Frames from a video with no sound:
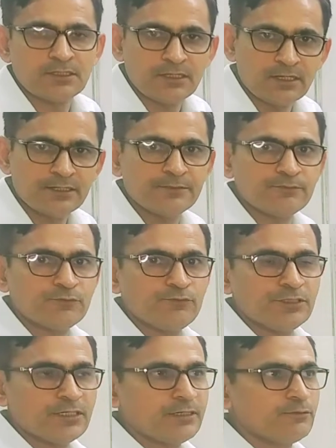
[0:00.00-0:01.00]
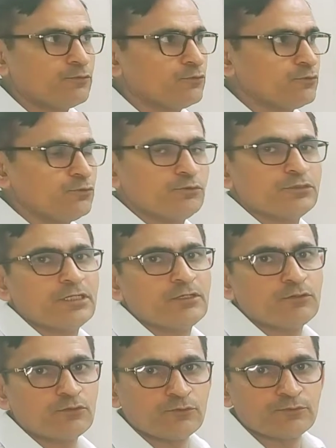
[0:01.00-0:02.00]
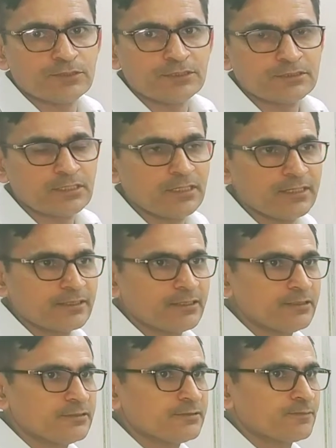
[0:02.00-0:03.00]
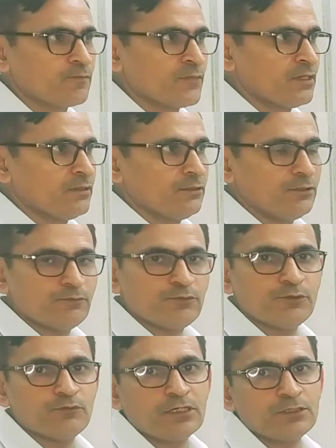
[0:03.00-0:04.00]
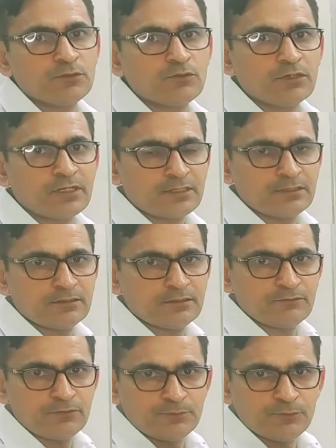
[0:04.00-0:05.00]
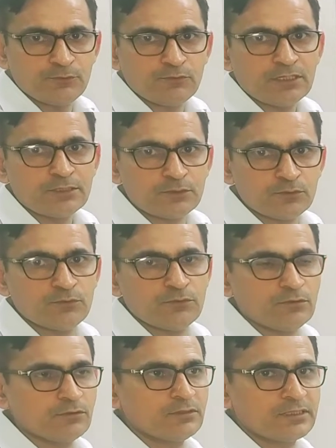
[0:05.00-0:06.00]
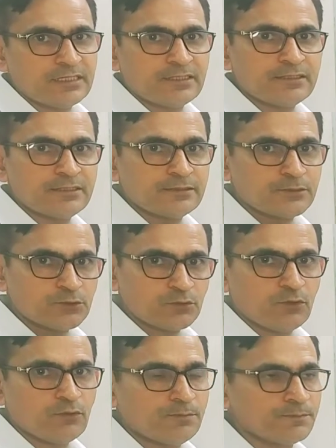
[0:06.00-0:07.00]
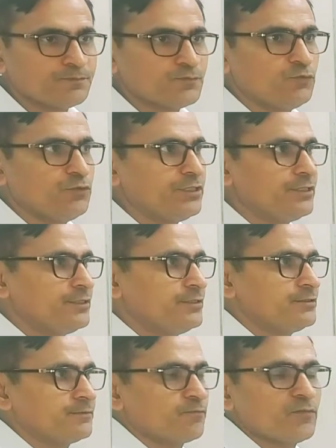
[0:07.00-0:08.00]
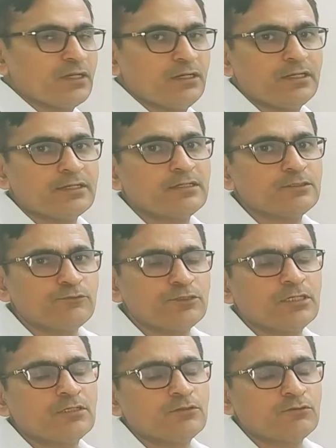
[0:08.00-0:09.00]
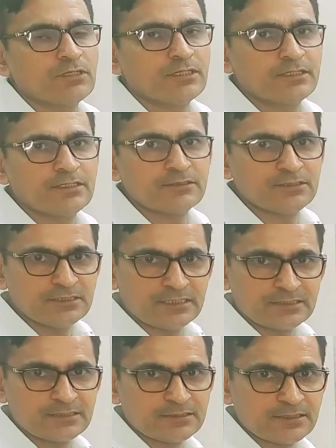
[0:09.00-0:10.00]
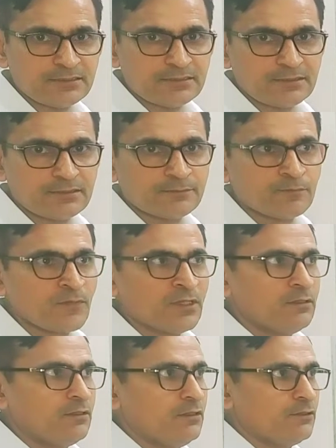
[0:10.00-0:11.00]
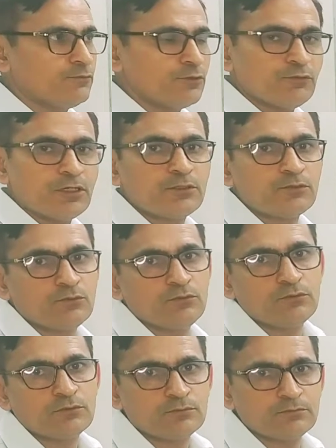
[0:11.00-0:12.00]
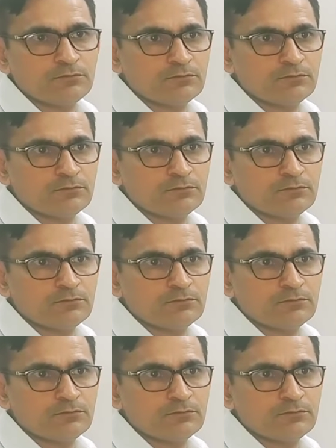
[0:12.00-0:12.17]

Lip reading: life we have to use a lot of things. Like as if we want to run a shop, we need, like as we want to run a CSC center and we want to